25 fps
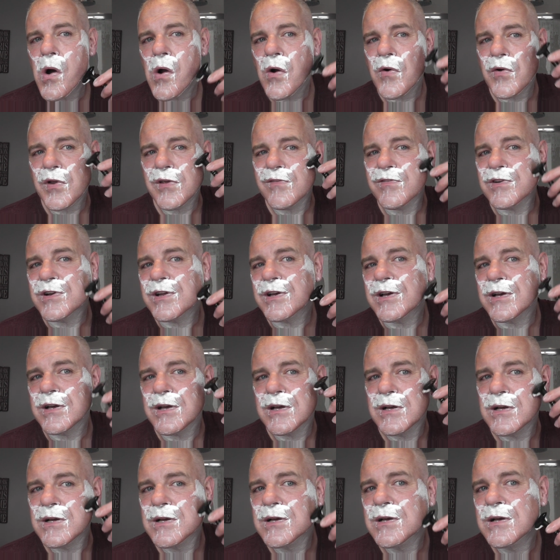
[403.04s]
Or even
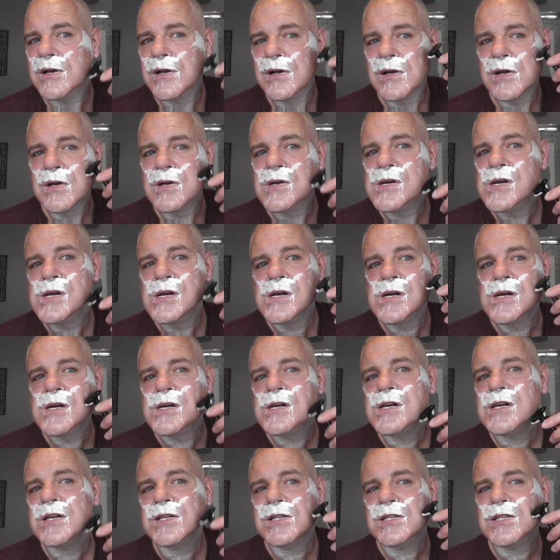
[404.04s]
a
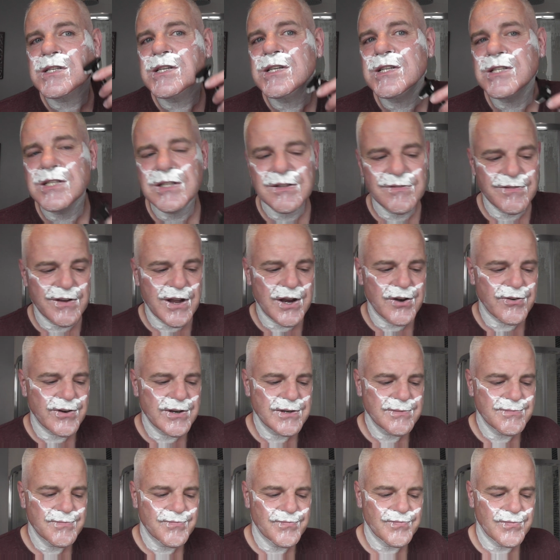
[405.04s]
seasoned
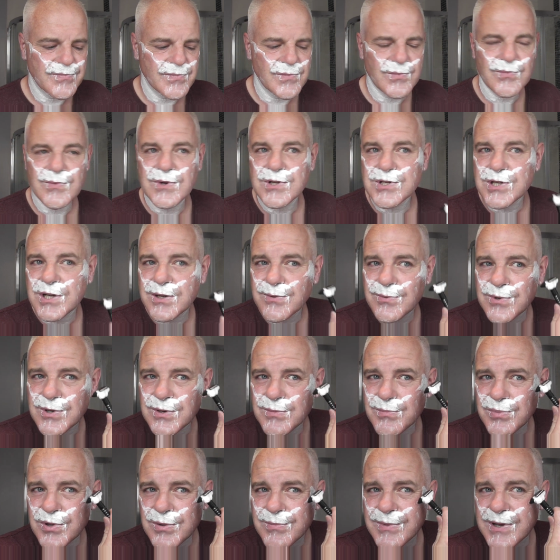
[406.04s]
veteran, which I
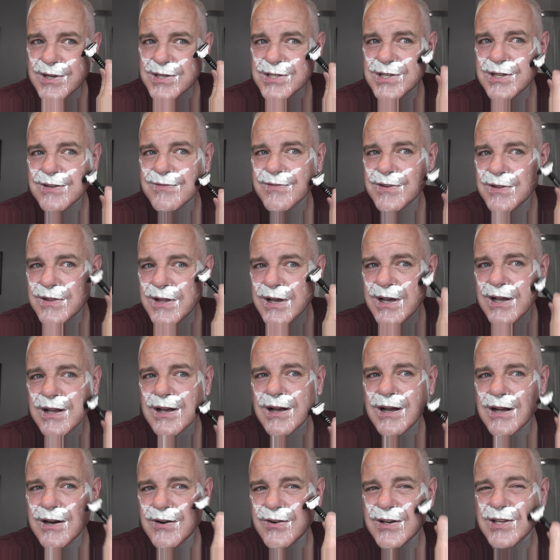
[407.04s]
wouldn't put myself in that
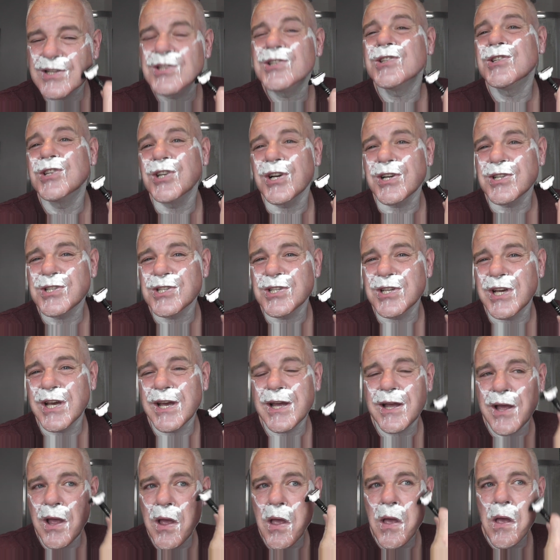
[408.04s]
category just
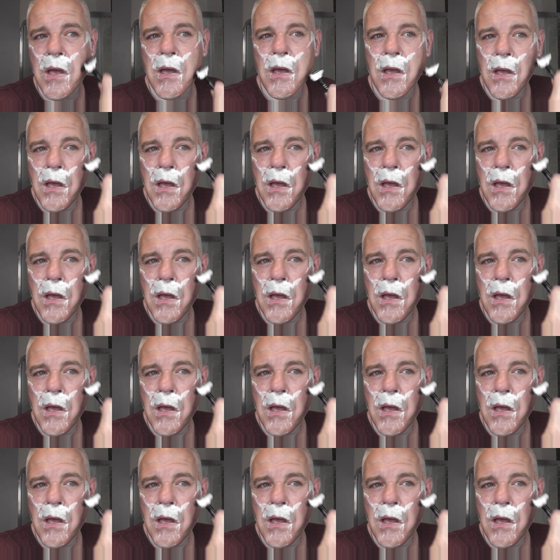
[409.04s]
yet.